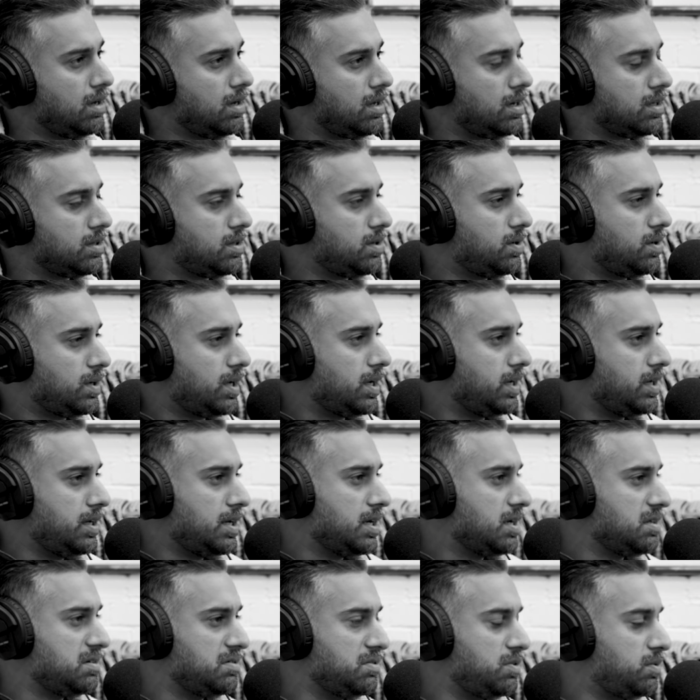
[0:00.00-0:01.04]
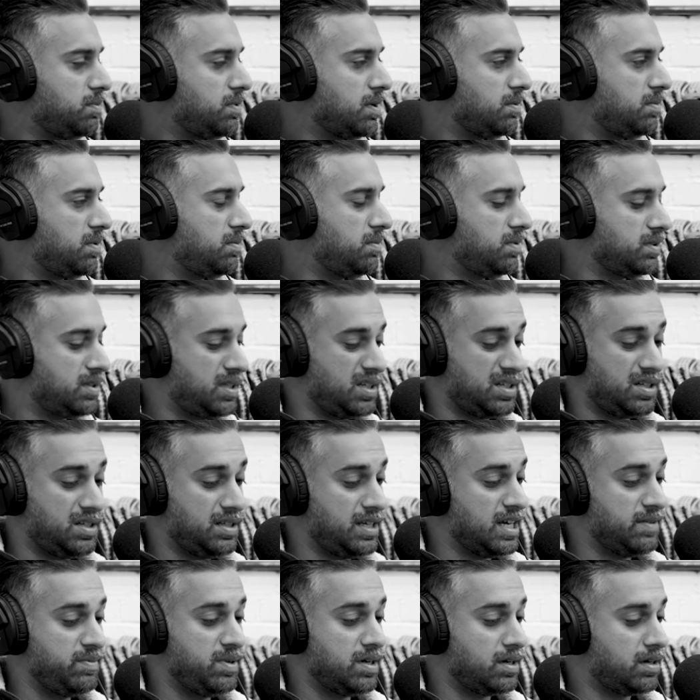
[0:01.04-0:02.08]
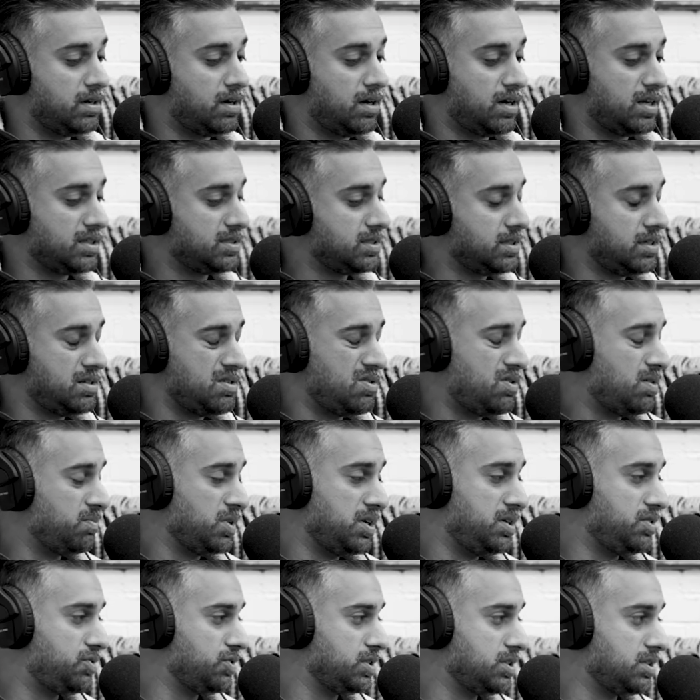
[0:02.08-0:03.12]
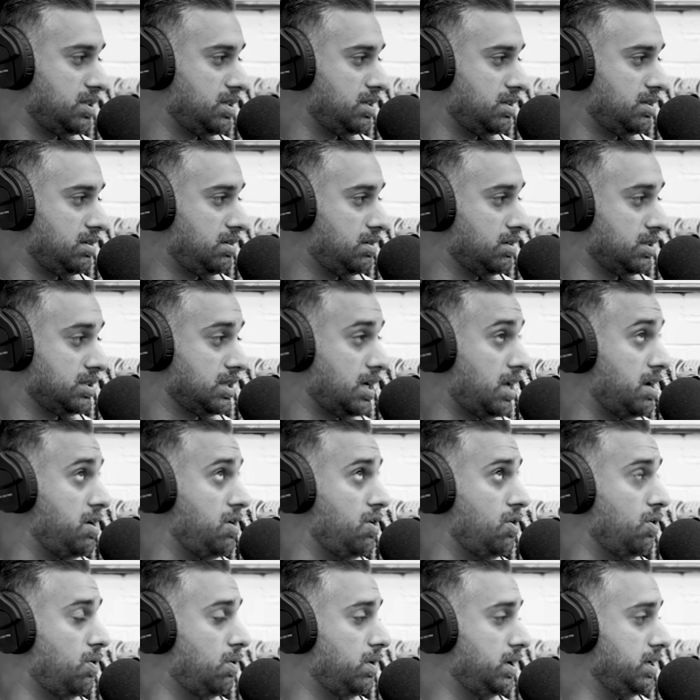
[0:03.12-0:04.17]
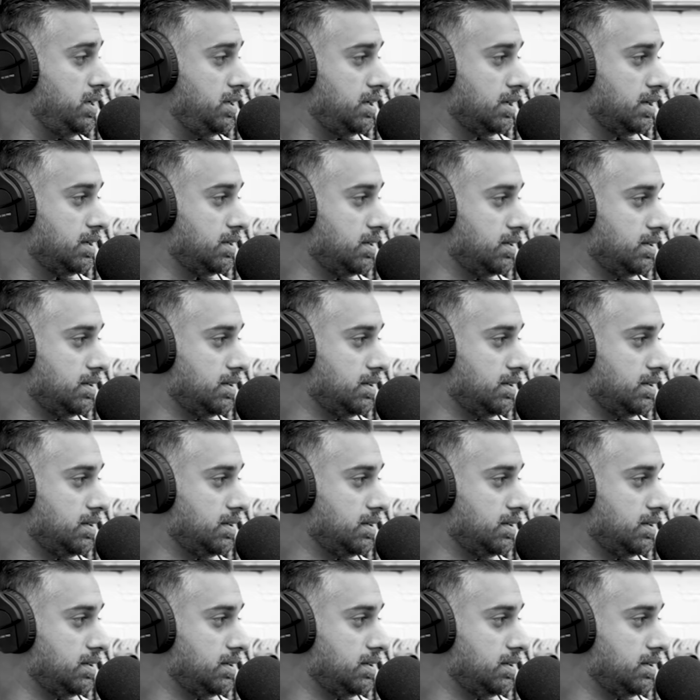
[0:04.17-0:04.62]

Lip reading: And I thought, okay, yeah, no problem. They gave me a card. I said, no, I'm not interested because I had no idea.